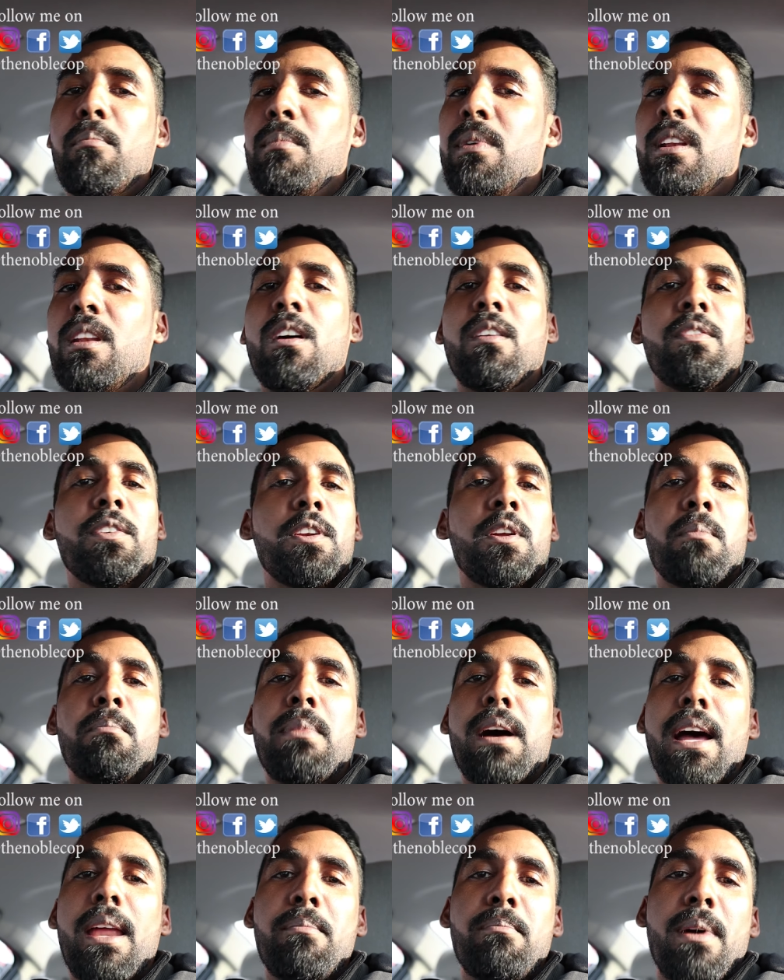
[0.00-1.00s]
my love no
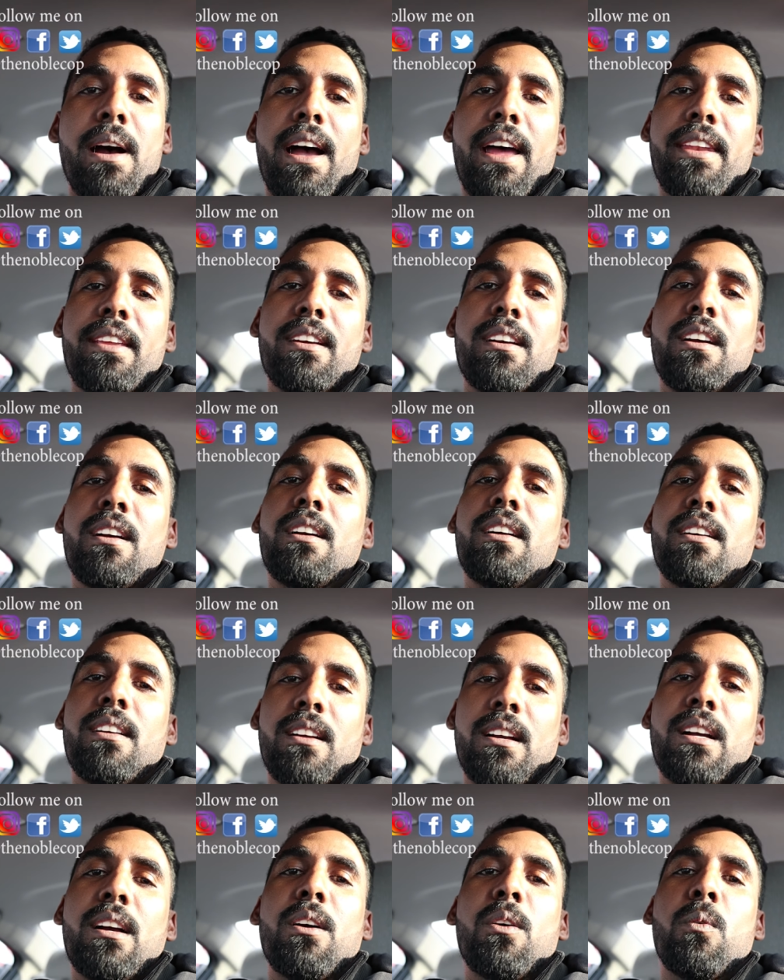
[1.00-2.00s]
bad bad
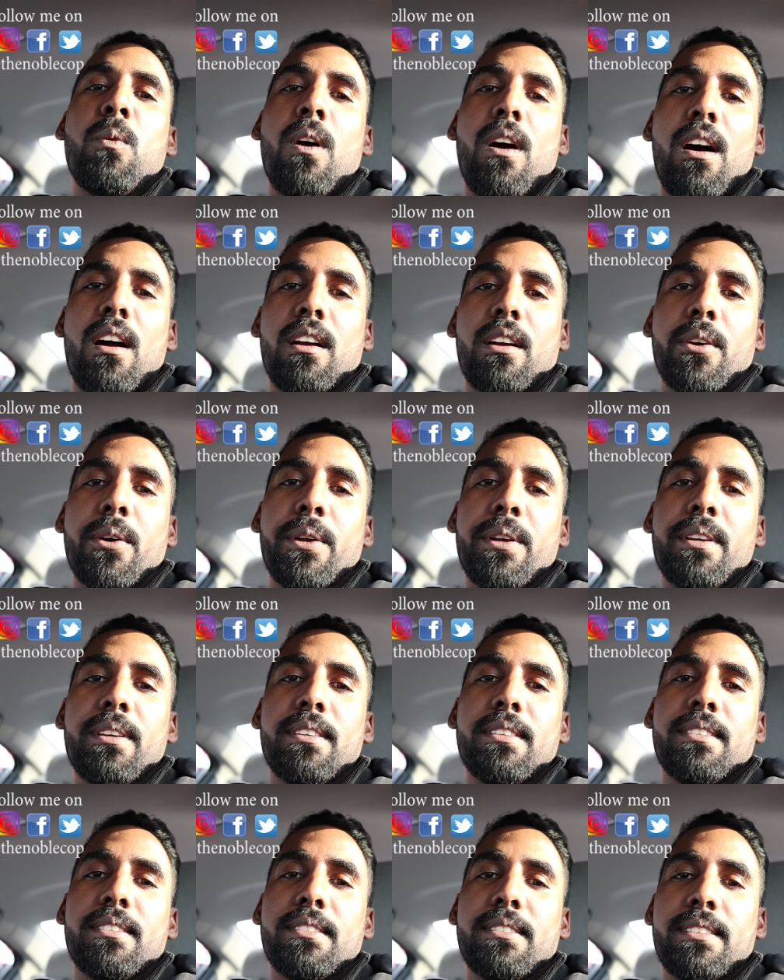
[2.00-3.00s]
walk good.
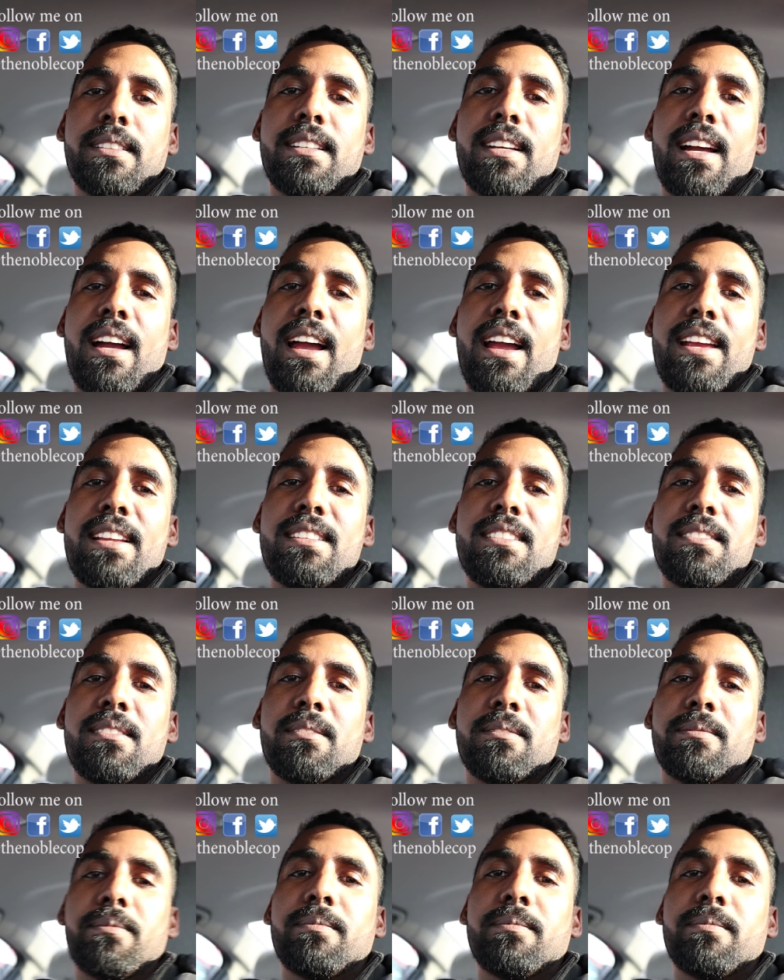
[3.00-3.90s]
All right.